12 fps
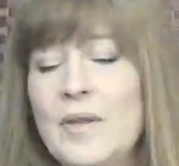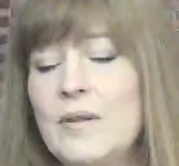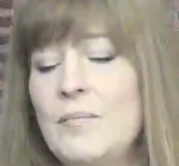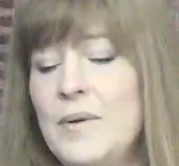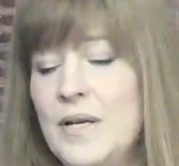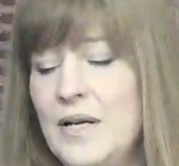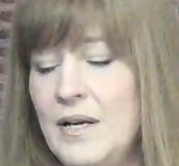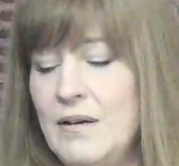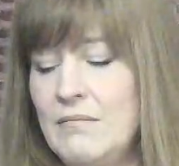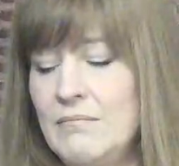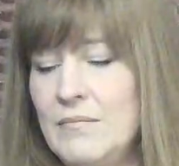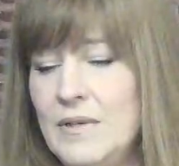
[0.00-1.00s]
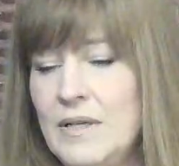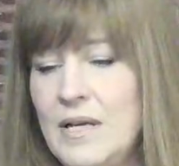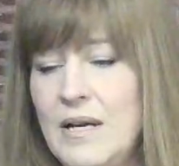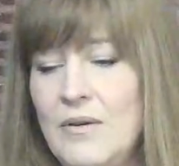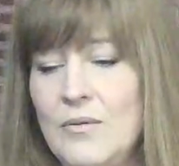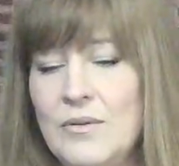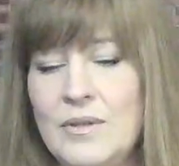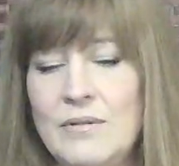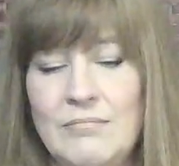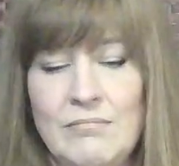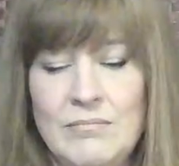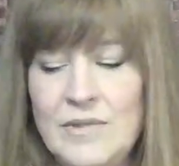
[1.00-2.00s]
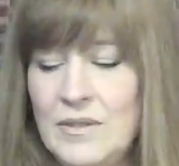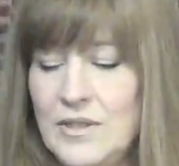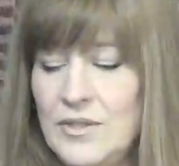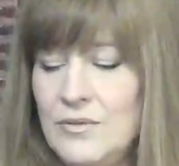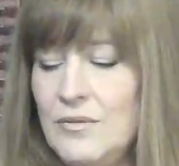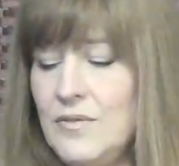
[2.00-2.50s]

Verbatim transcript: depending on how old the two